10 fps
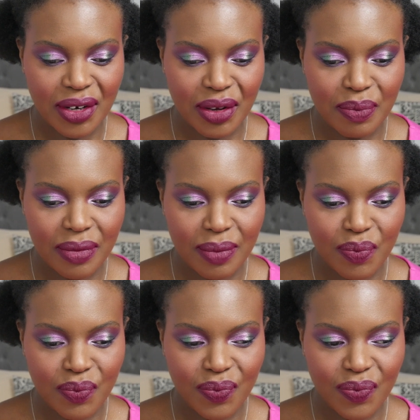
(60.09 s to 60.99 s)
I'm
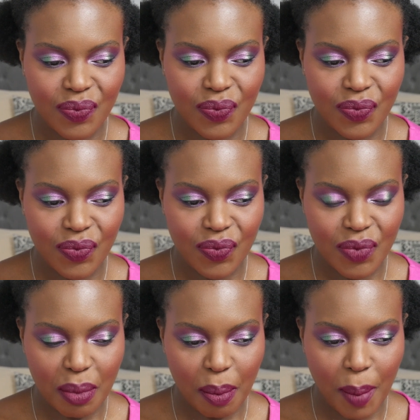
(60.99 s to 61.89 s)

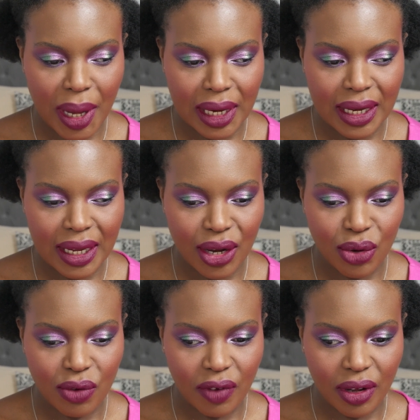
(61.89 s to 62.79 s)
mulling it
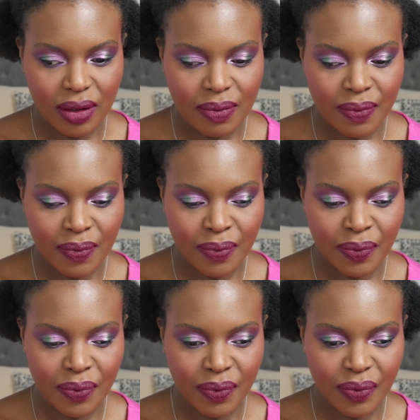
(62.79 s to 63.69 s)
over,
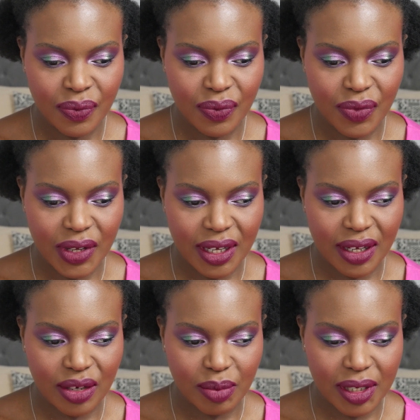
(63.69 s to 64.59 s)

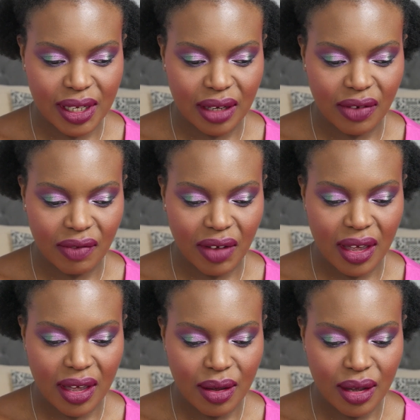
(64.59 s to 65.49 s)
thinking to myself, have
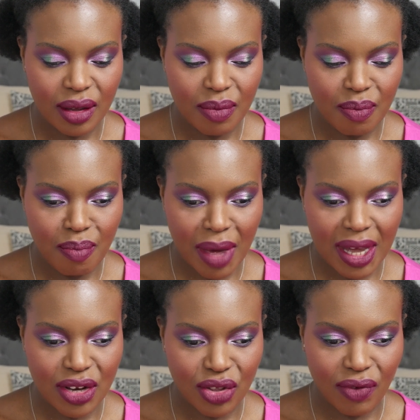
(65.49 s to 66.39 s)
I
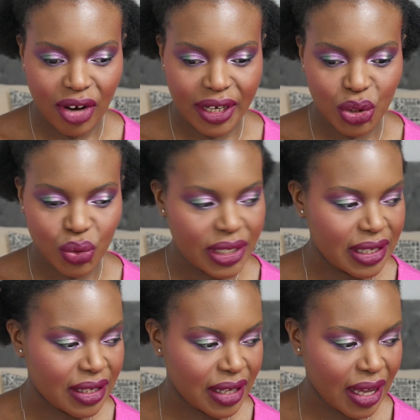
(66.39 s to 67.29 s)
made the right
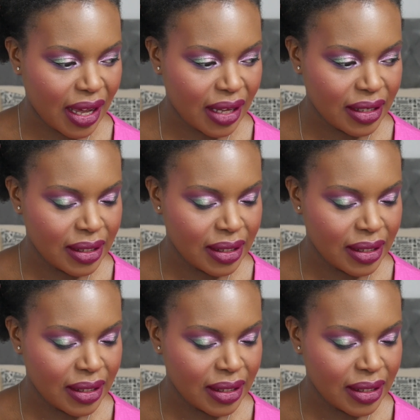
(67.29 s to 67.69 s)
choices here?